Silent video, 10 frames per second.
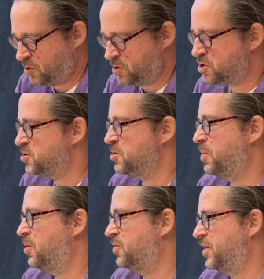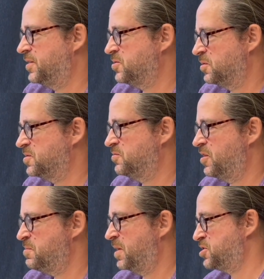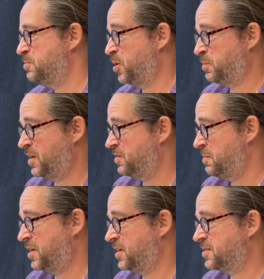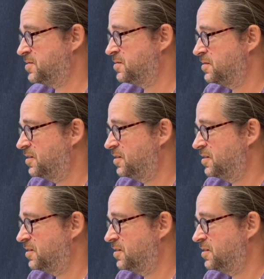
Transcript: conscious about that. So it's very much about mathematics